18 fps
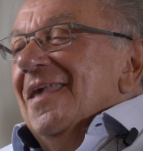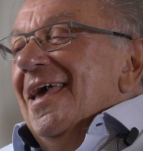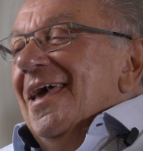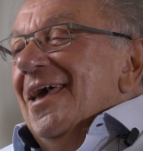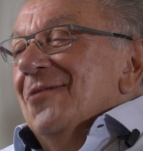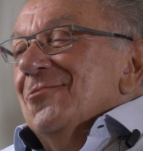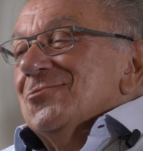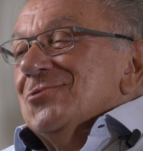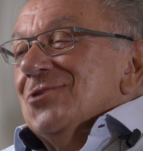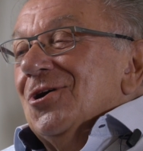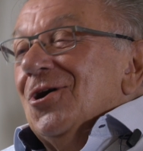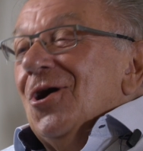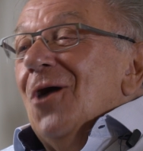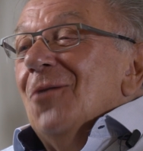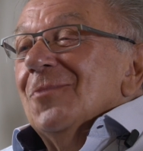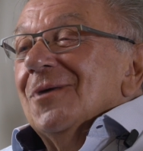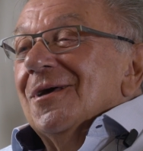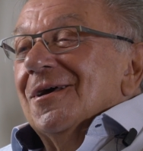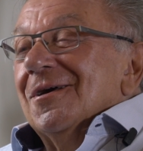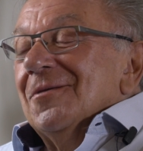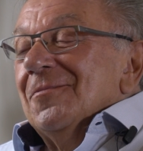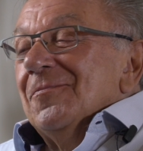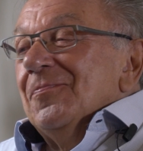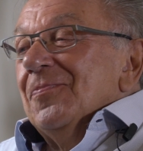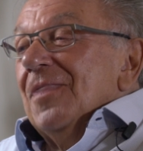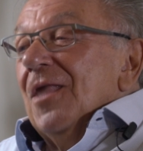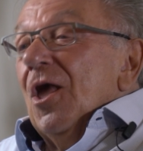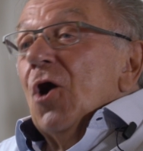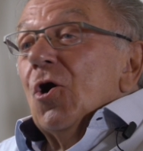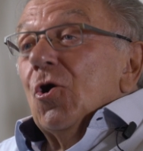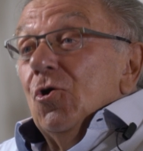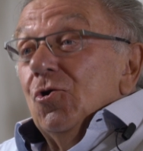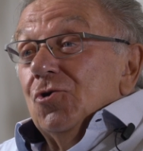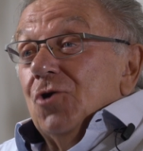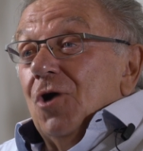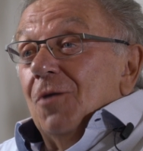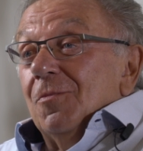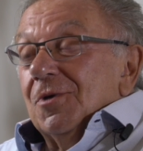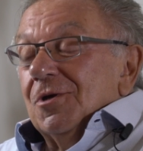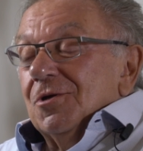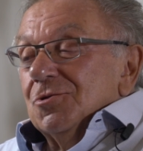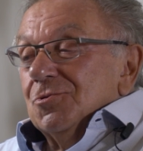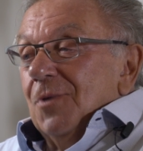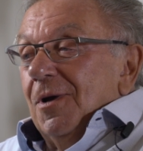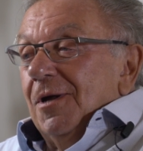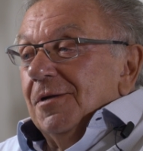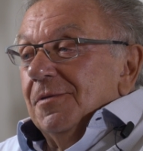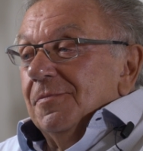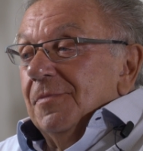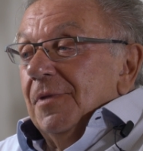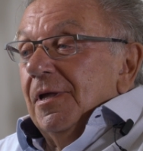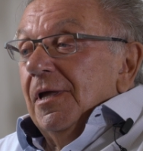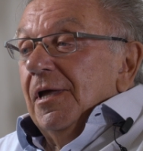He was a comic, good comic as well.